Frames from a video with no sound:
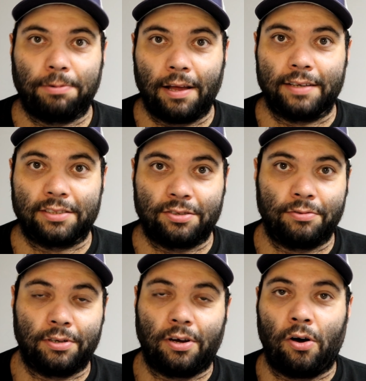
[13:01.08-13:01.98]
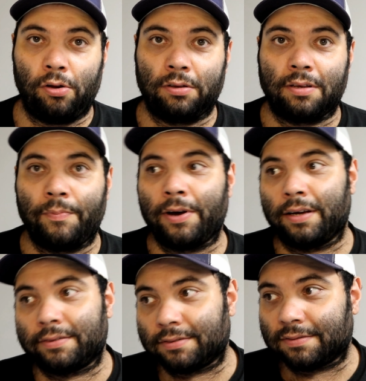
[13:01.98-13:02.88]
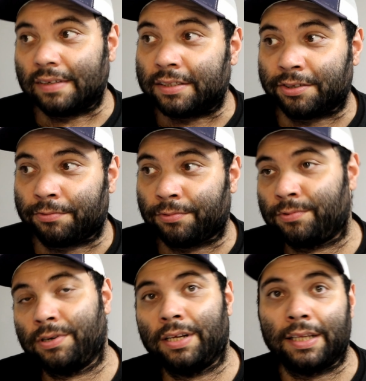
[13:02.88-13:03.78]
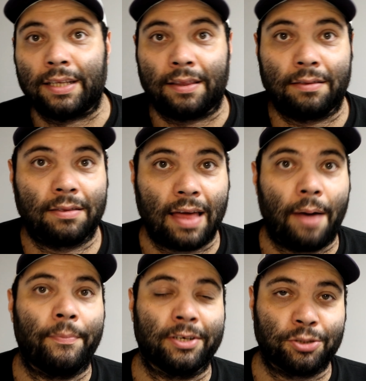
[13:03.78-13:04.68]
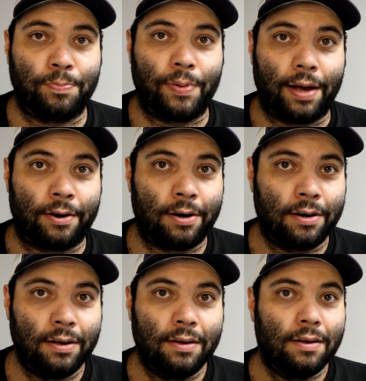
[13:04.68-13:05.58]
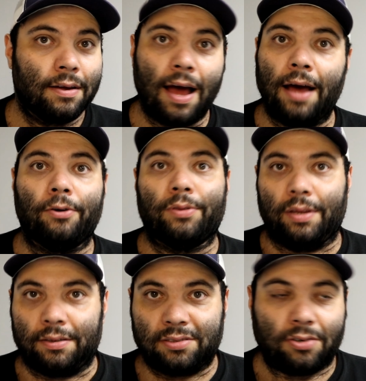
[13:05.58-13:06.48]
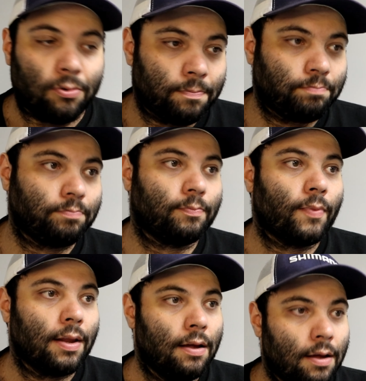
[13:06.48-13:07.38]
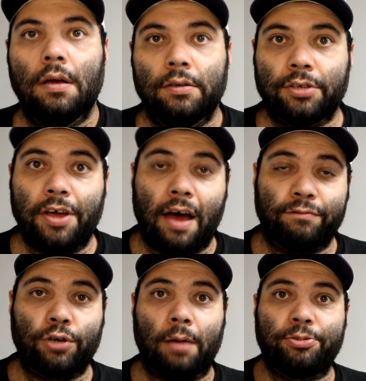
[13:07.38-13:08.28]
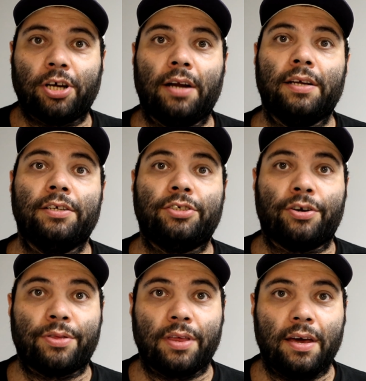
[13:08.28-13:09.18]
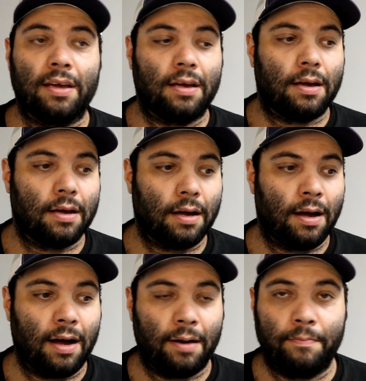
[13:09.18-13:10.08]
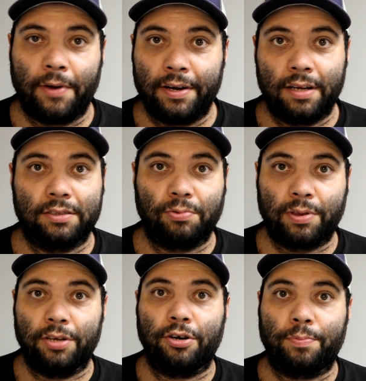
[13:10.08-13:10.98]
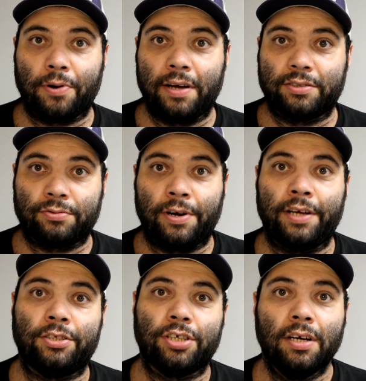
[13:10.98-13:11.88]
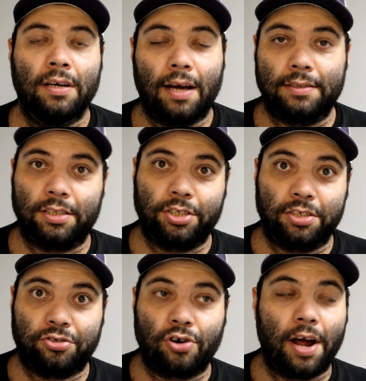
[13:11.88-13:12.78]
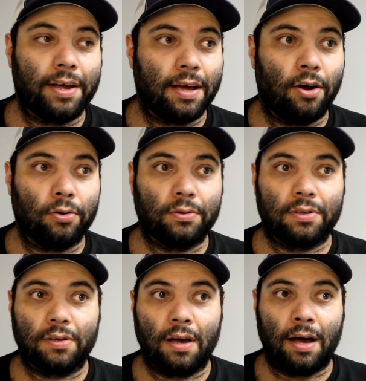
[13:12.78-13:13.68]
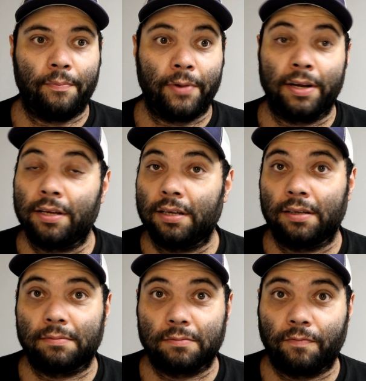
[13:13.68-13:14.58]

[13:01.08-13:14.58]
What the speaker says: Plus to an Ultima, is it really that much better? I don't think so. So yeah, if drop shotting is your thing, and it's within your price range, I suggest trying out any